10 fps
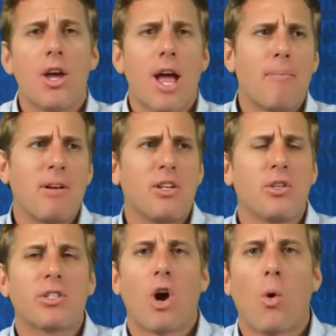I mean, and you
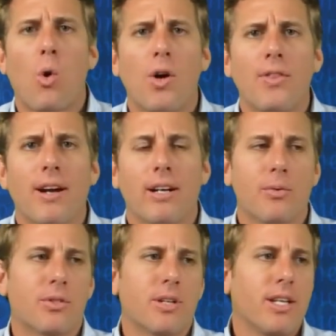saw one there. He
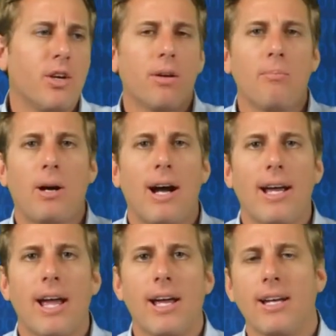was like, you can buy
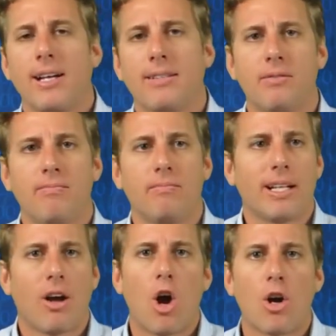
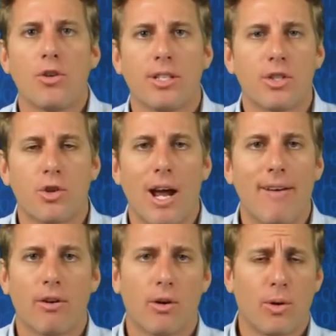a hard disk
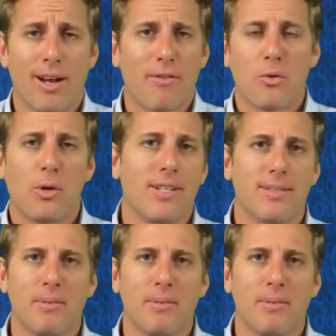driver or whatever it was.